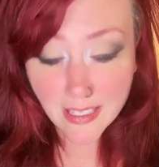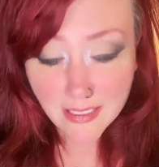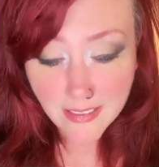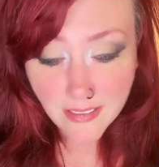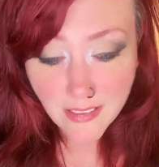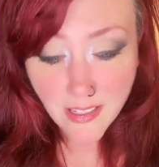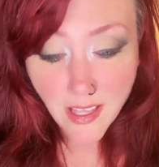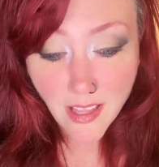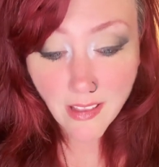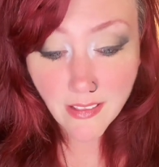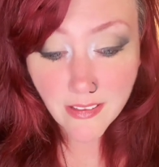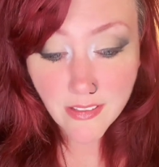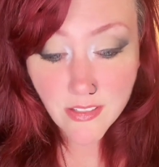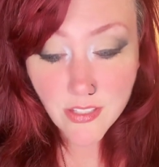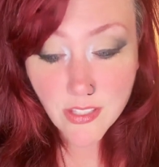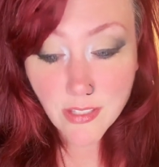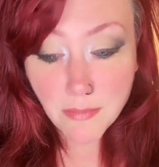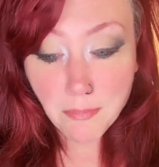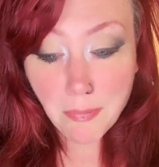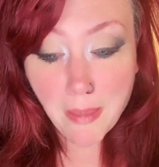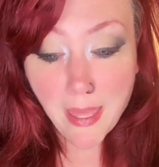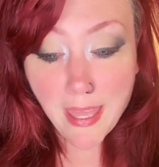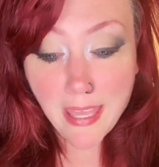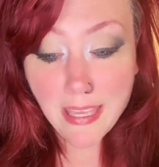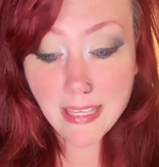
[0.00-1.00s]
Acknowledge
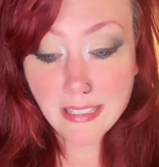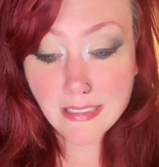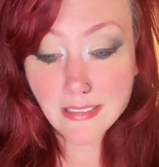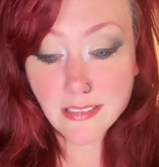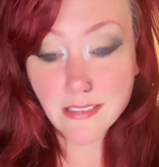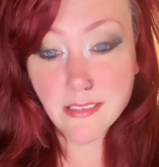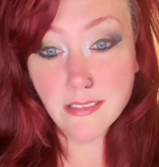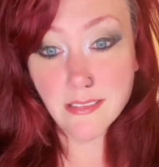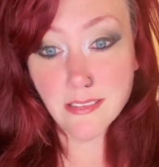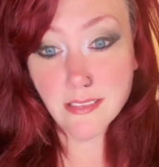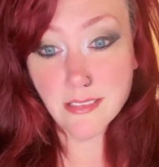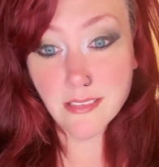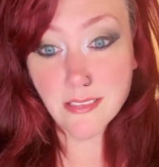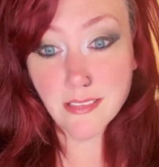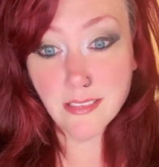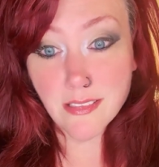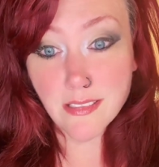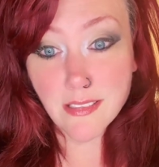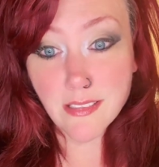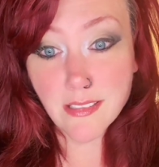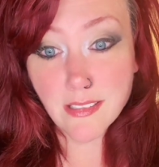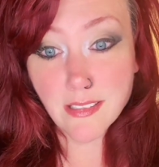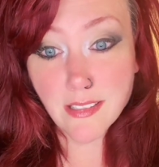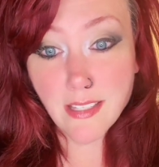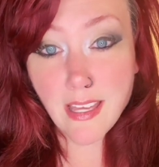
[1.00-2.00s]
the pain,
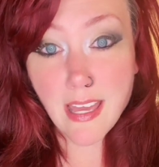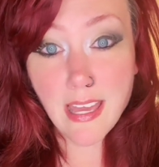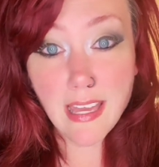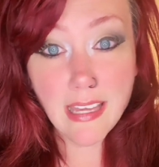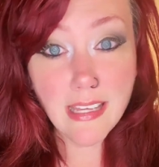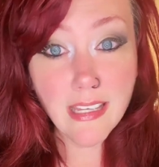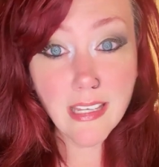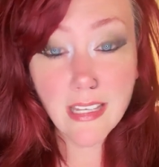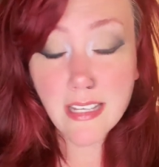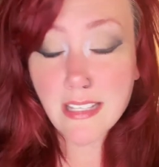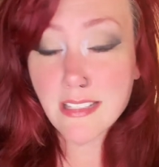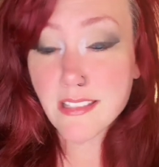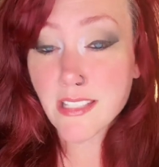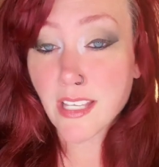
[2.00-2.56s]
okay?